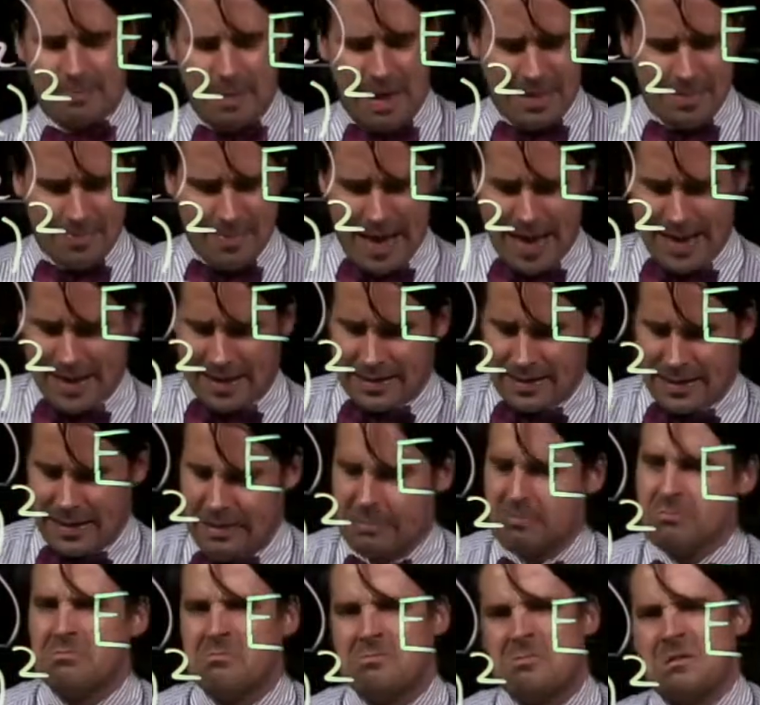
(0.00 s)
mathematically
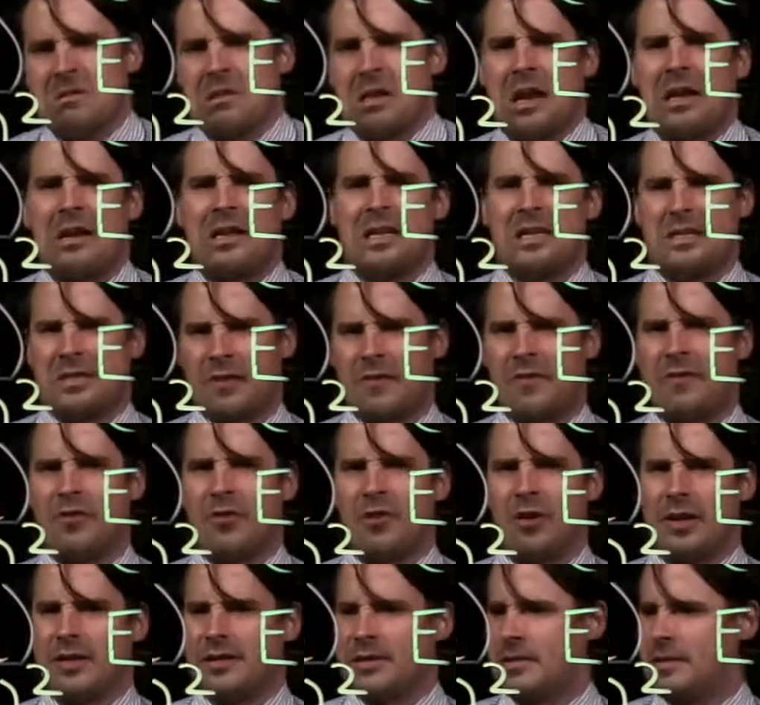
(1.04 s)
a lot easier for
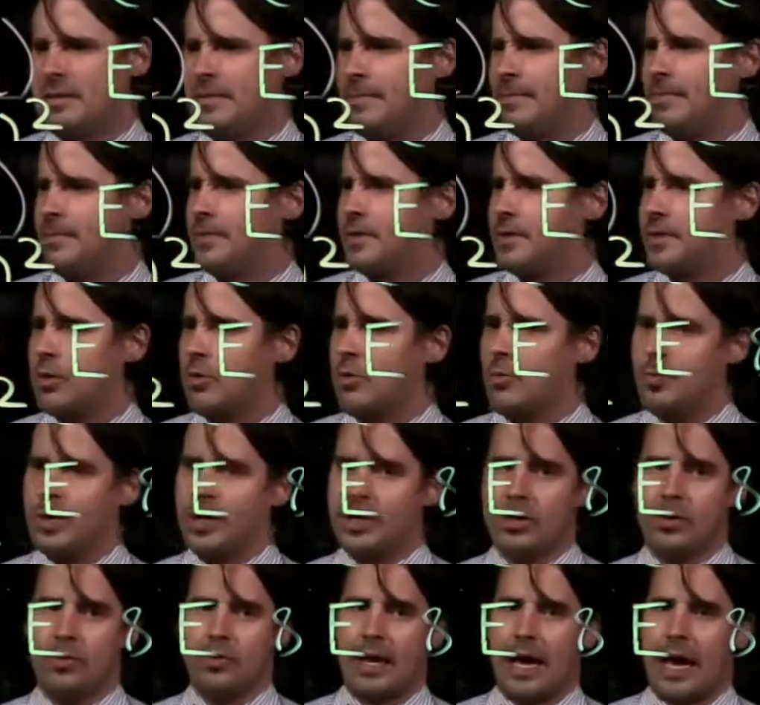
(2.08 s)
us. So when we
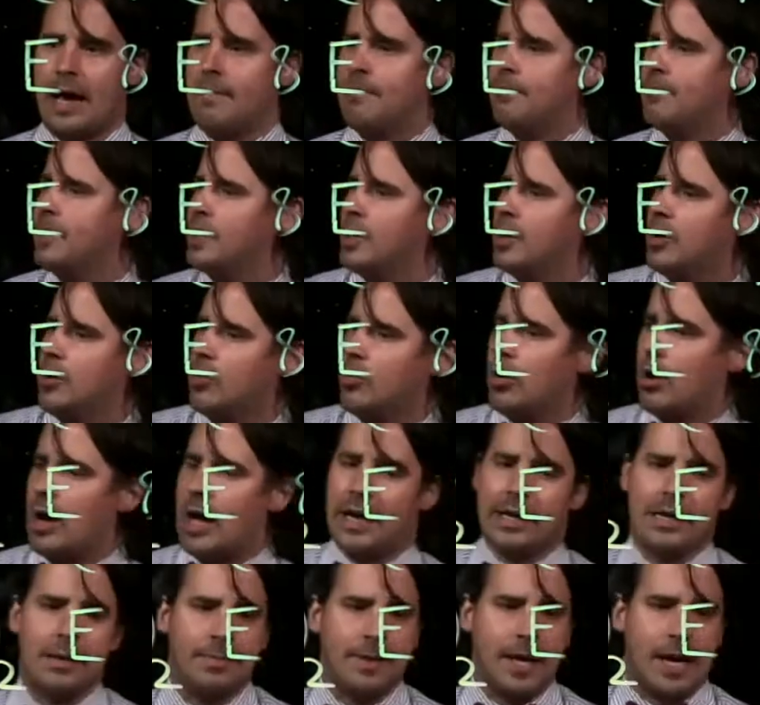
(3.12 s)
do that, we'll
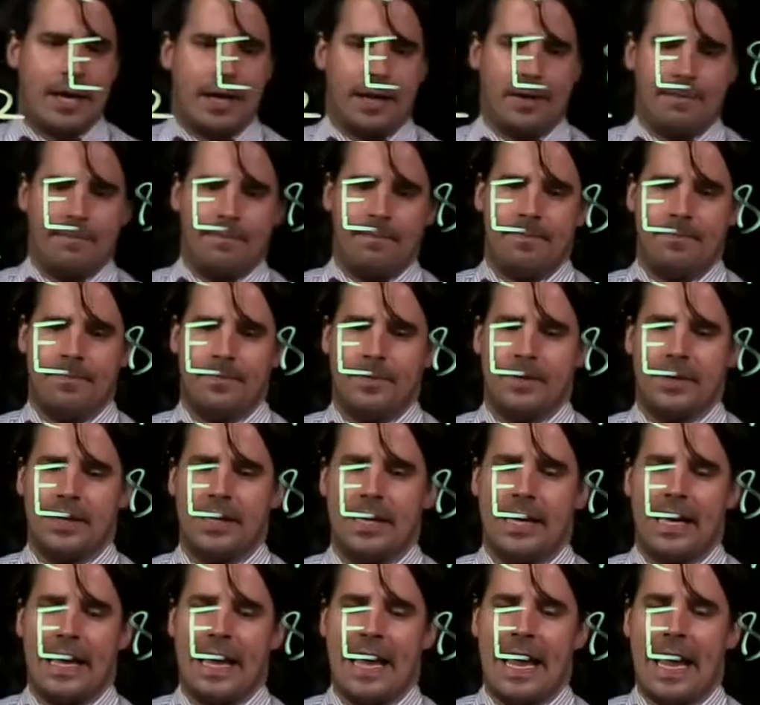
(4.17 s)
end up getting
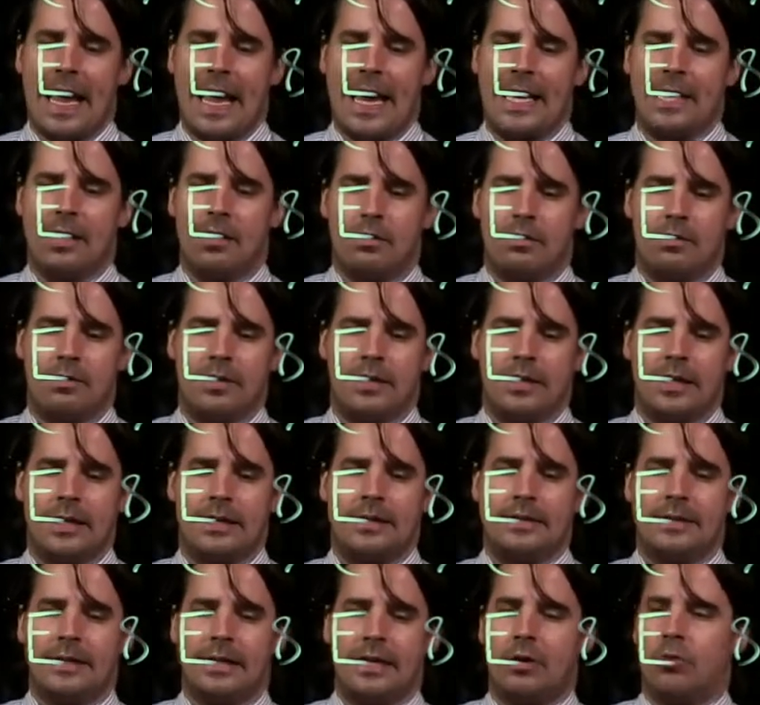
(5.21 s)
8
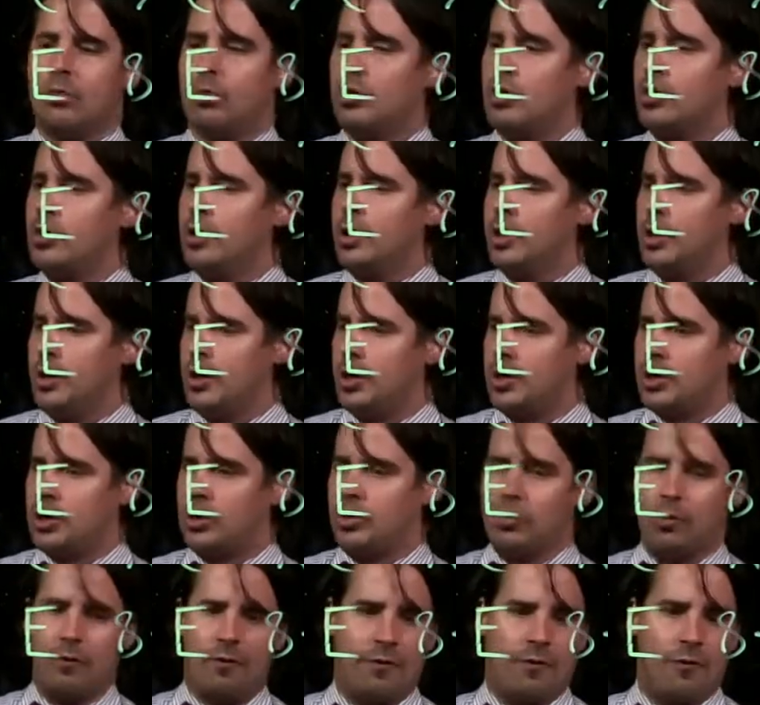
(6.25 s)
is equal
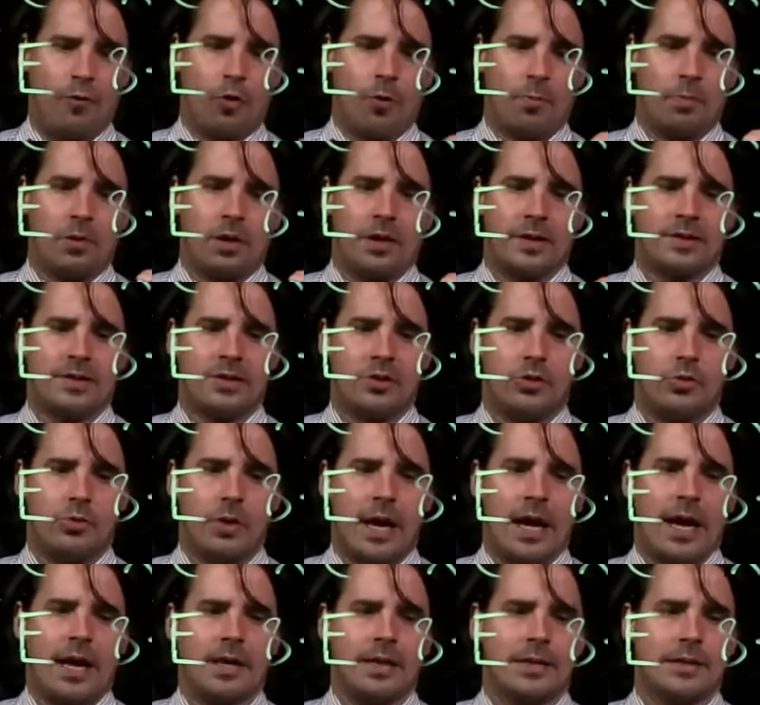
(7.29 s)
to 4 plus
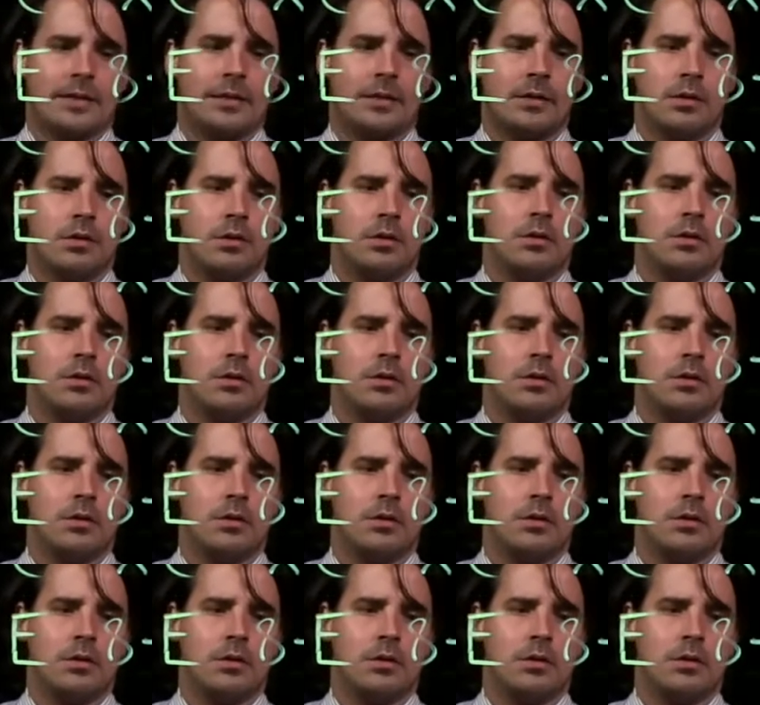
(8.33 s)
2x,